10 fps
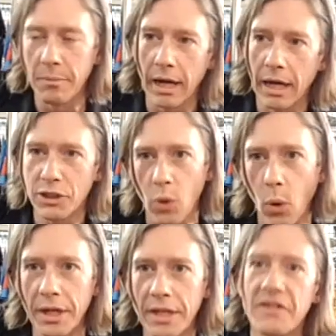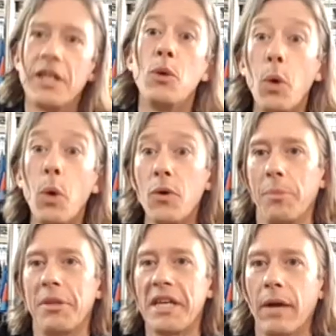soreness that you wouldn't
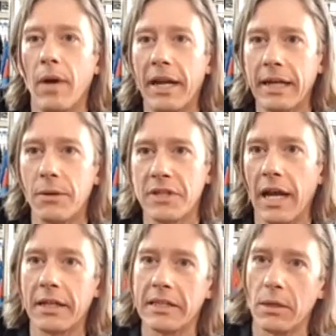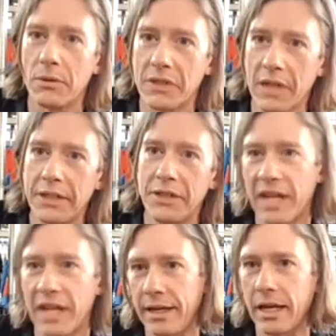normally get riding outside, because outside you
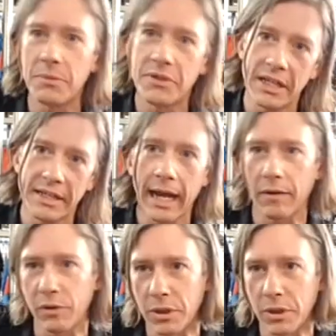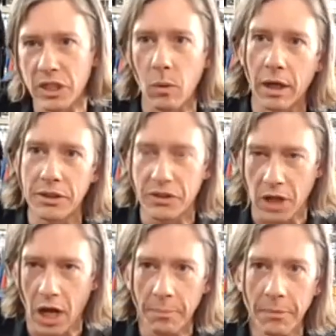stand up, sit down, every once in a while you
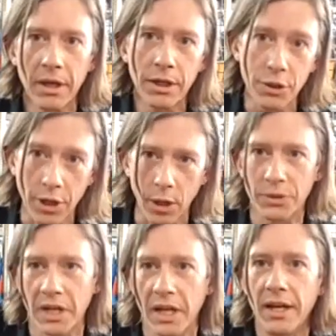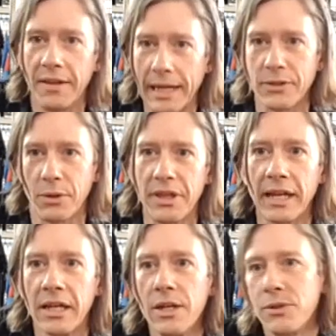stop, you coast, that sort of thing.
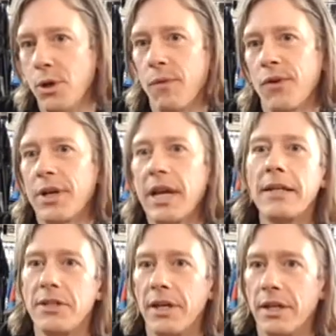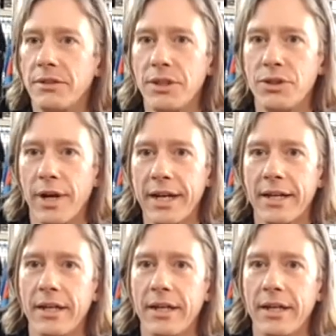So don't forget to drink,